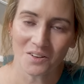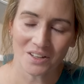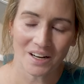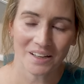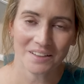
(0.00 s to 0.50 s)

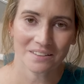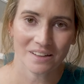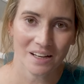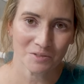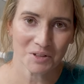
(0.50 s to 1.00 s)
I
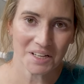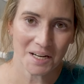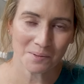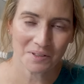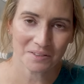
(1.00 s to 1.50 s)
kind of
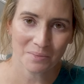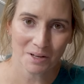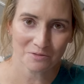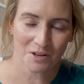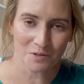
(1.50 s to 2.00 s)
recapping
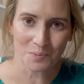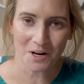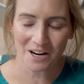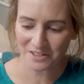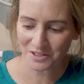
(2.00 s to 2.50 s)
my favorite
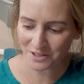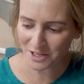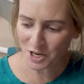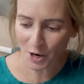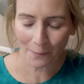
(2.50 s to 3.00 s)
products of the
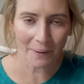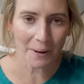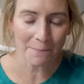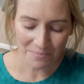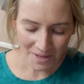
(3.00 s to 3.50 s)
year,
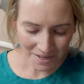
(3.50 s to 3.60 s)
but